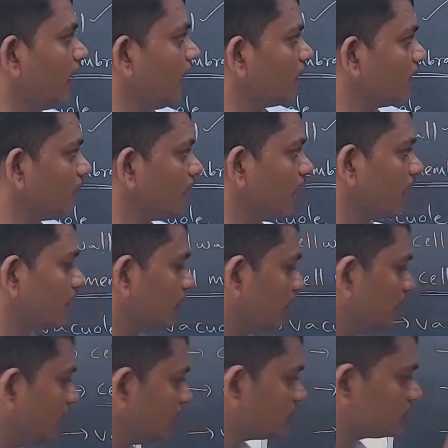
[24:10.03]
other
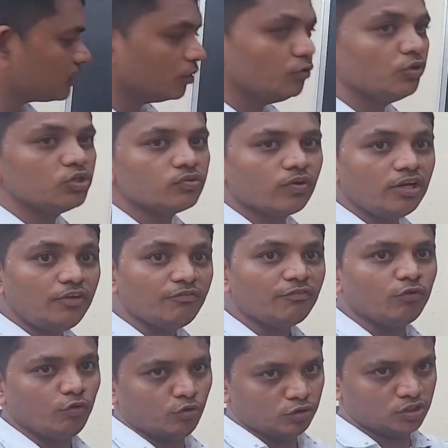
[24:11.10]
organelles usually
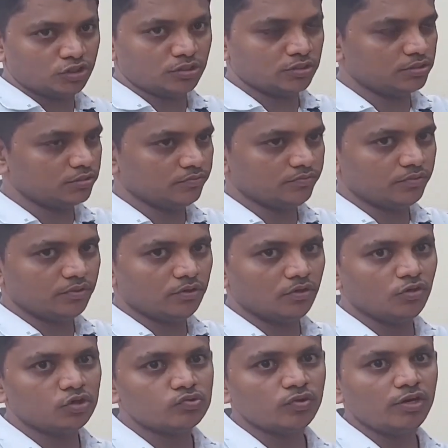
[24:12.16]

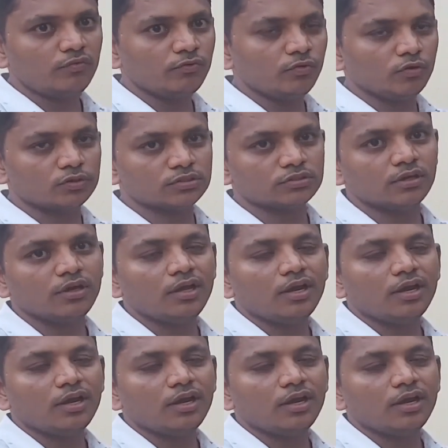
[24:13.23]
floats,